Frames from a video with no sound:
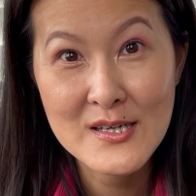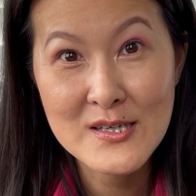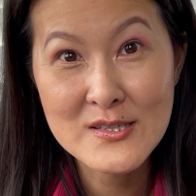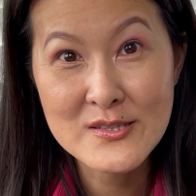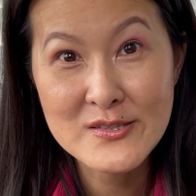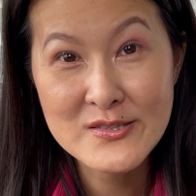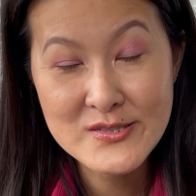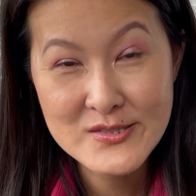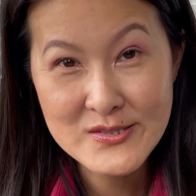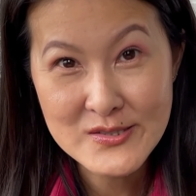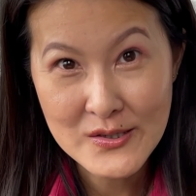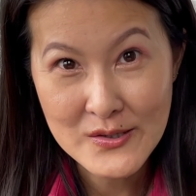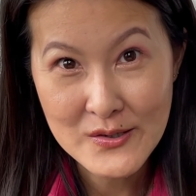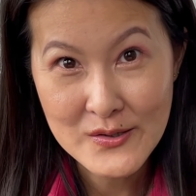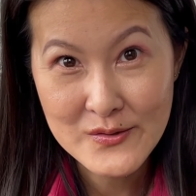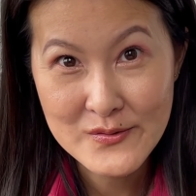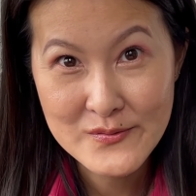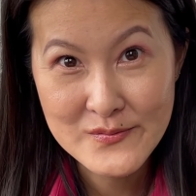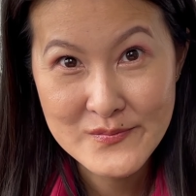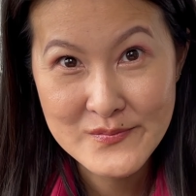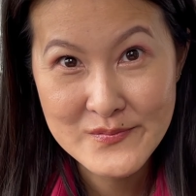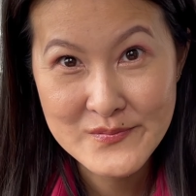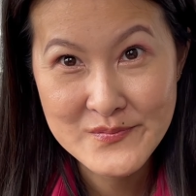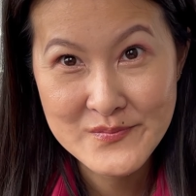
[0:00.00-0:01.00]
So,
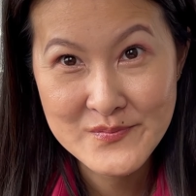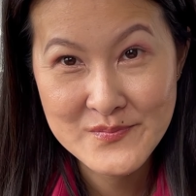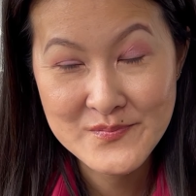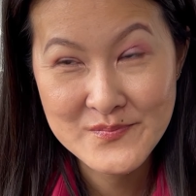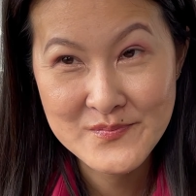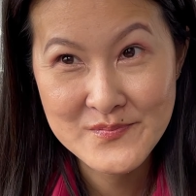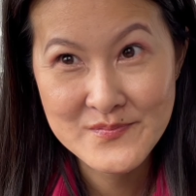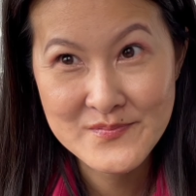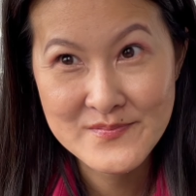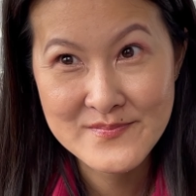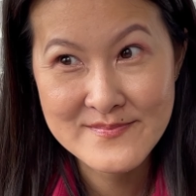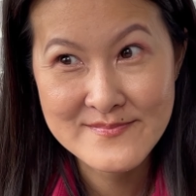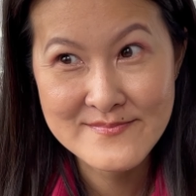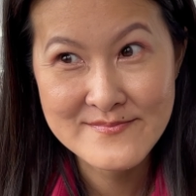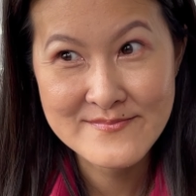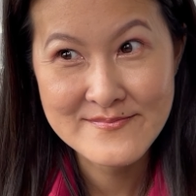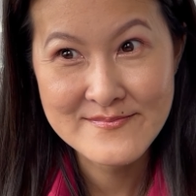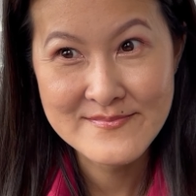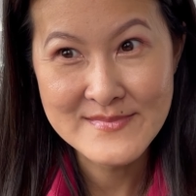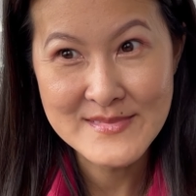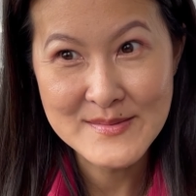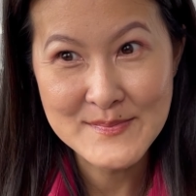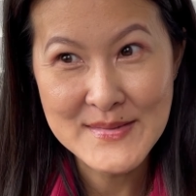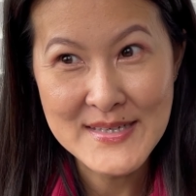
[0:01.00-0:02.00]

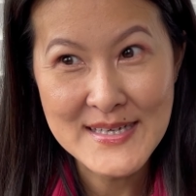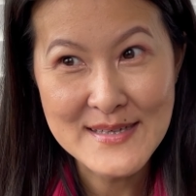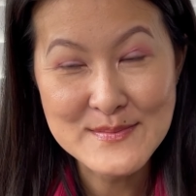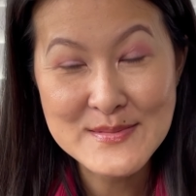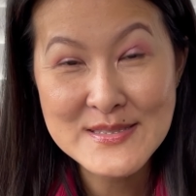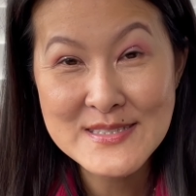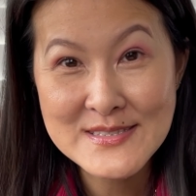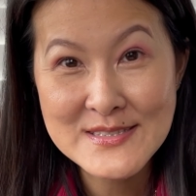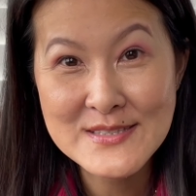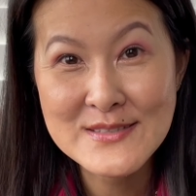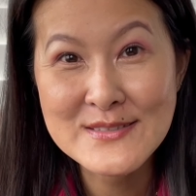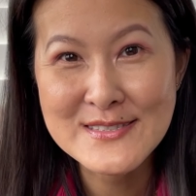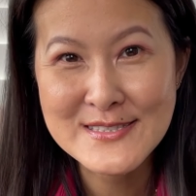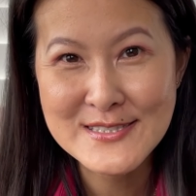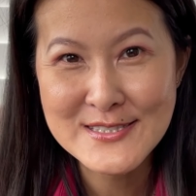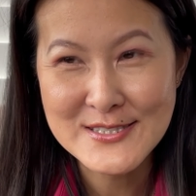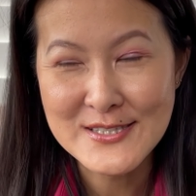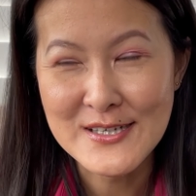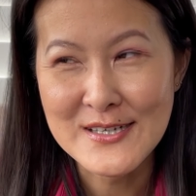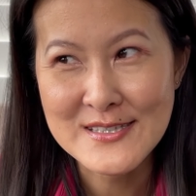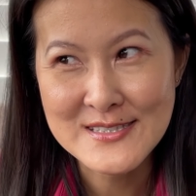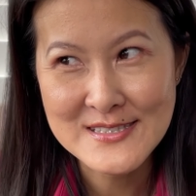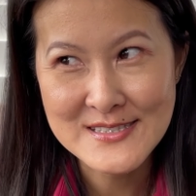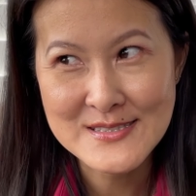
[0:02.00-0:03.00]
I'm still in
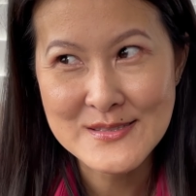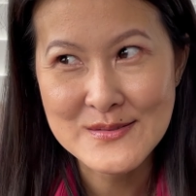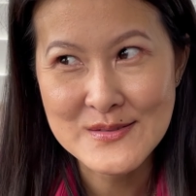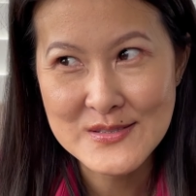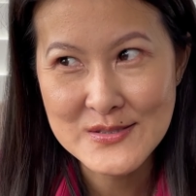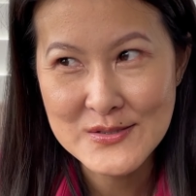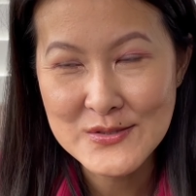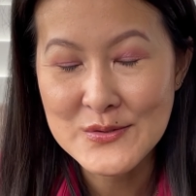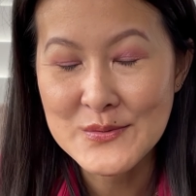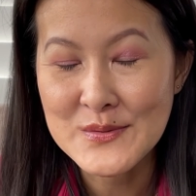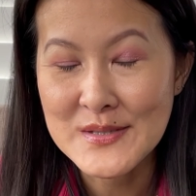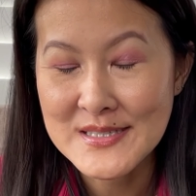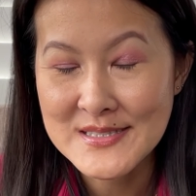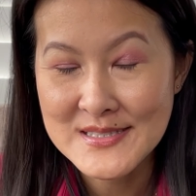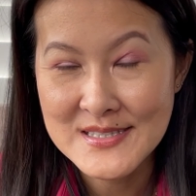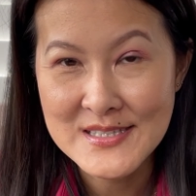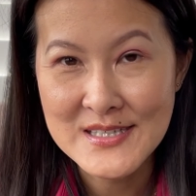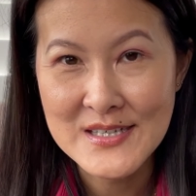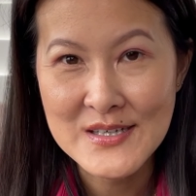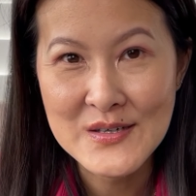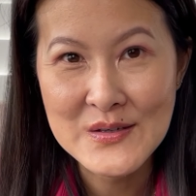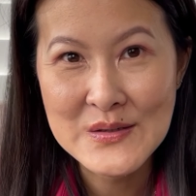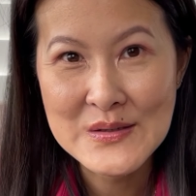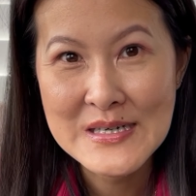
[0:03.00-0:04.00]
shock. This was 2 weeks
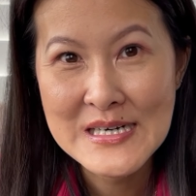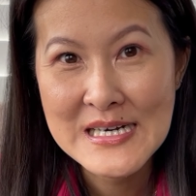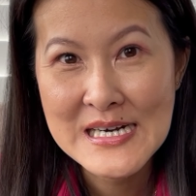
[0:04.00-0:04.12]
ago.